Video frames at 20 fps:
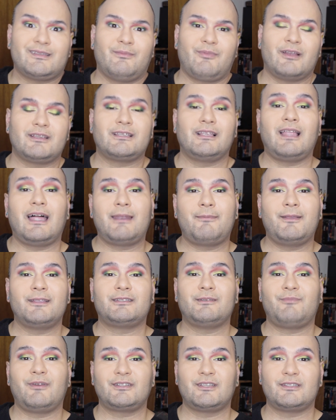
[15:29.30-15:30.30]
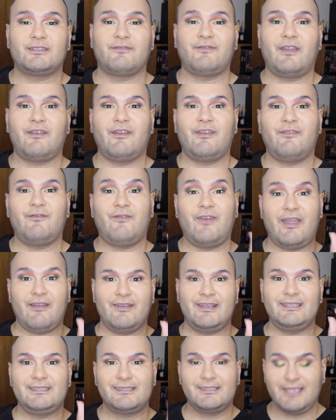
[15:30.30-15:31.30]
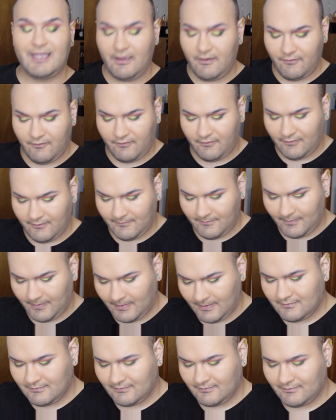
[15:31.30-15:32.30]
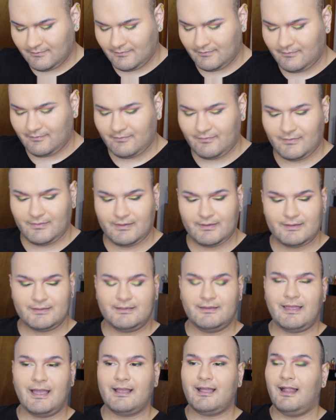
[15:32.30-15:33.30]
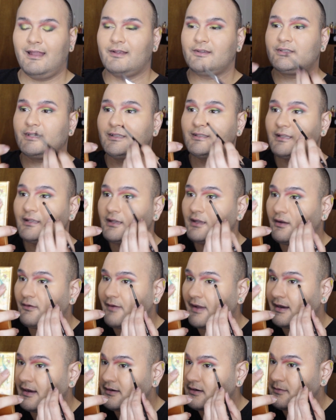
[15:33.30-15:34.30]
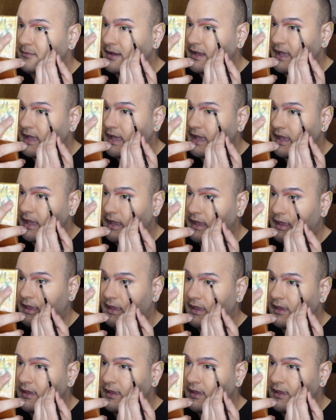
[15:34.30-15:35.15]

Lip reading: brush. A lot of pencil brushes are very, very stiff. So that color is just going to go right under my eye.